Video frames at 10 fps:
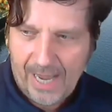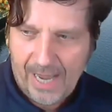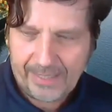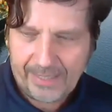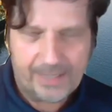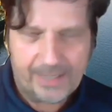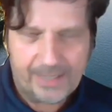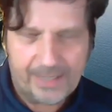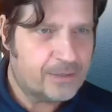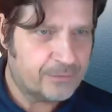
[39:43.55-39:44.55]
I can't
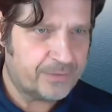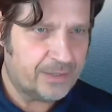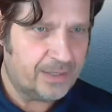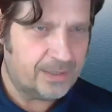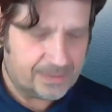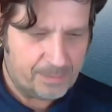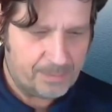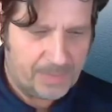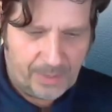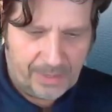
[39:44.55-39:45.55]
think of
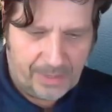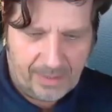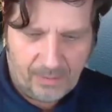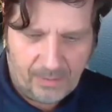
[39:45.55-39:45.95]
something right now.